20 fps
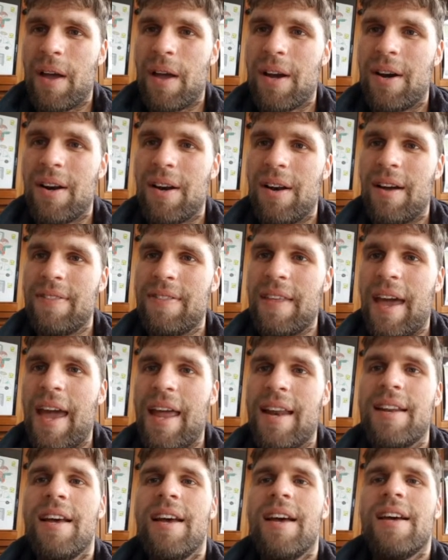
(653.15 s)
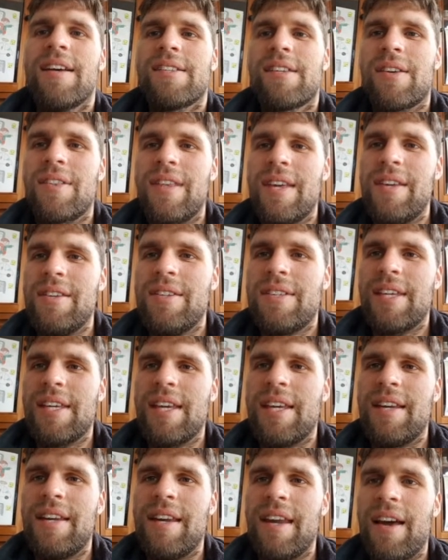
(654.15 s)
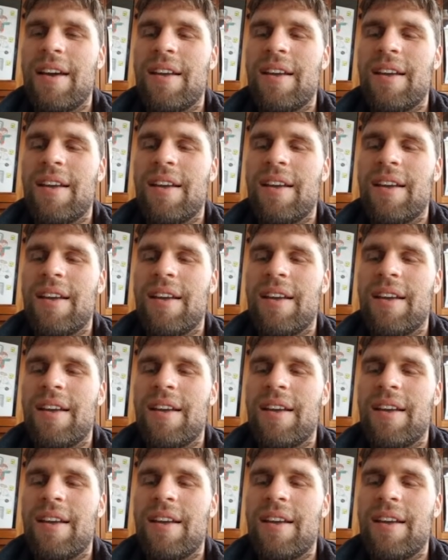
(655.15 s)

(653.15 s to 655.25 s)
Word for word: I kind of like that. And so there you see.